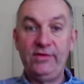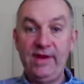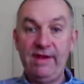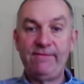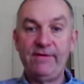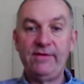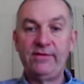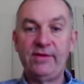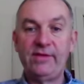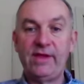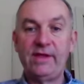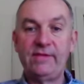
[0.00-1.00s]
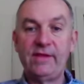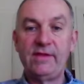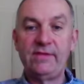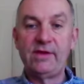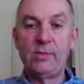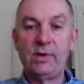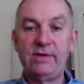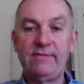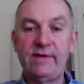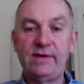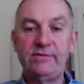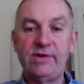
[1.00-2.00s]
different to the
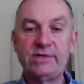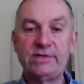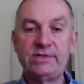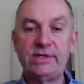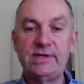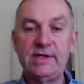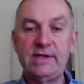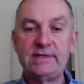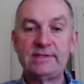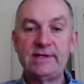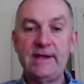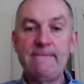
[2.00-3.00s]
qualified registered nurse,